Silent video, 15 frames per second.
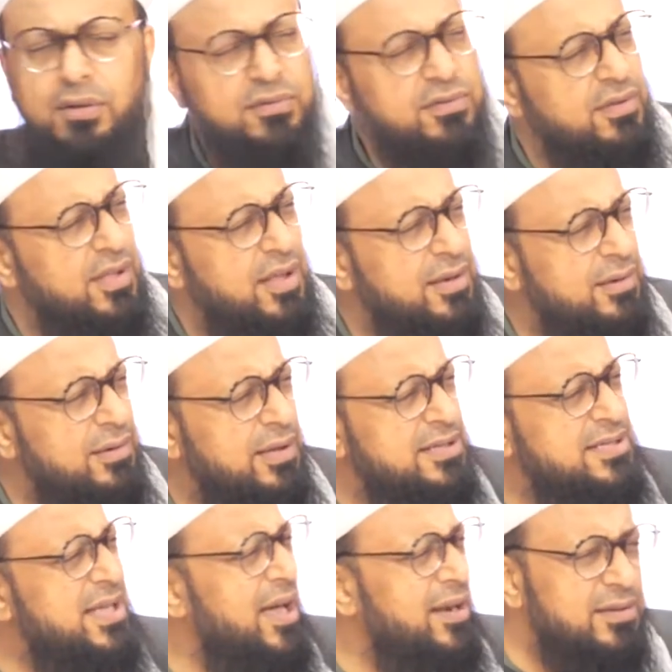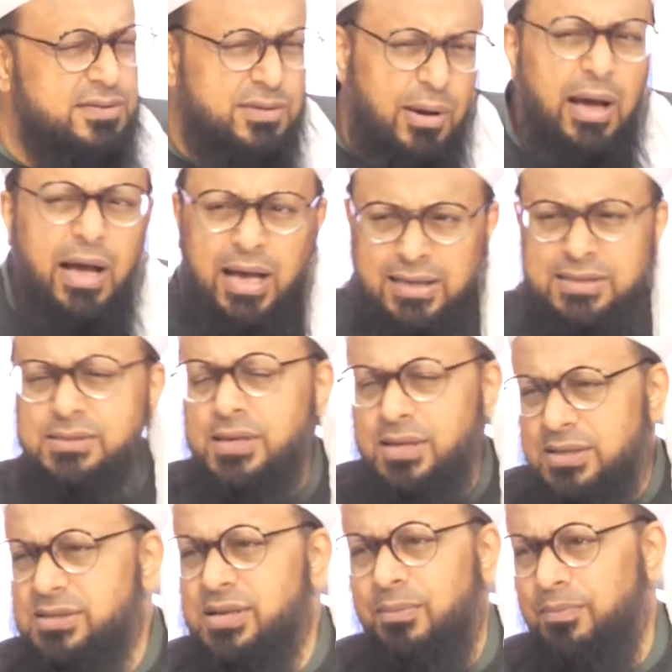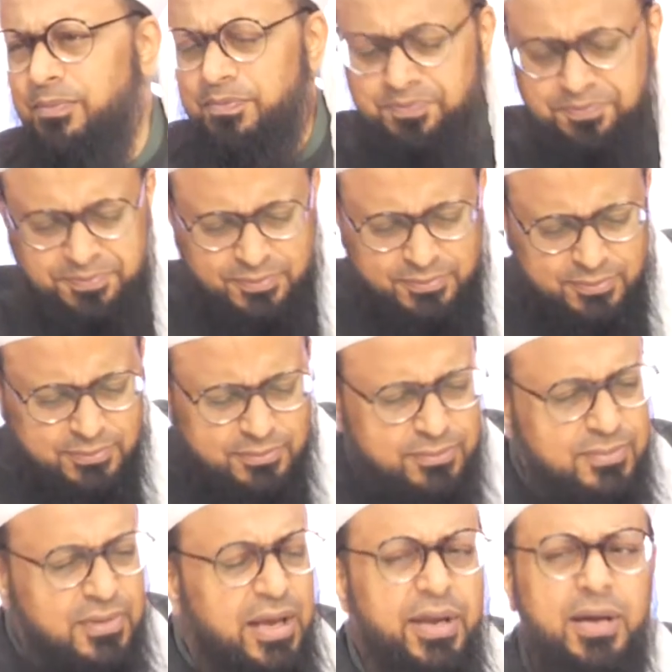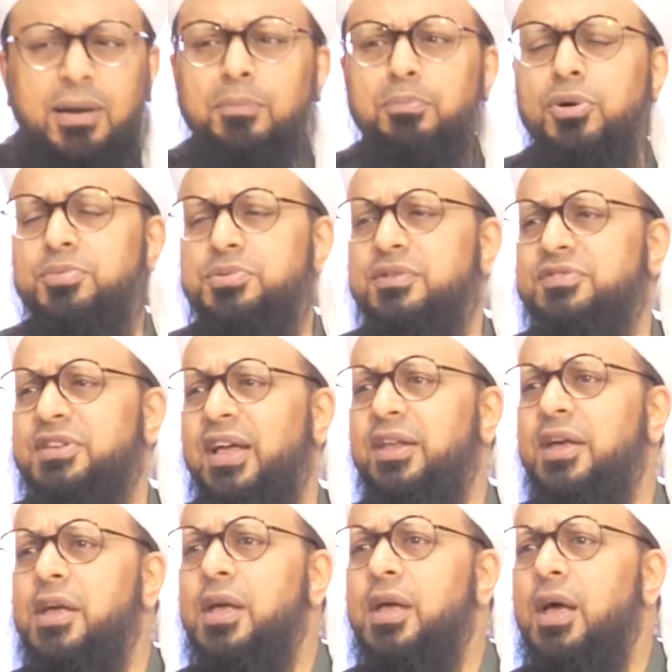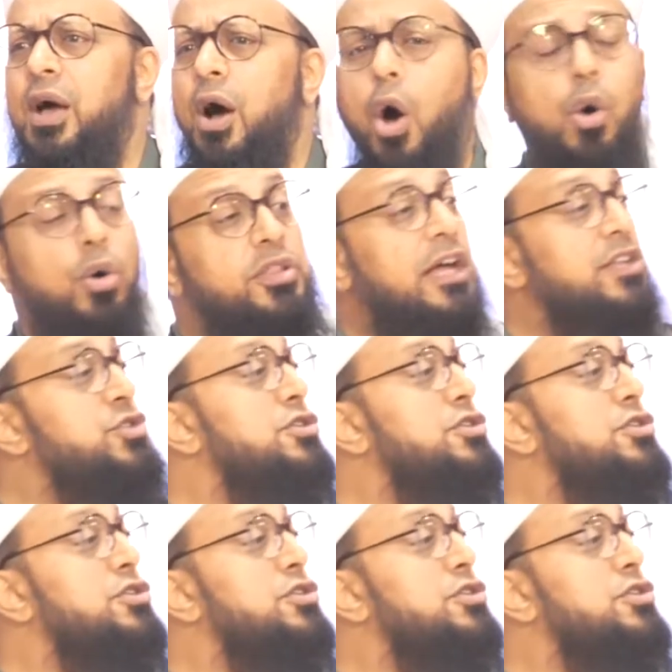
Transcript: So then, is that, so as some nincompoops have said, oh, that's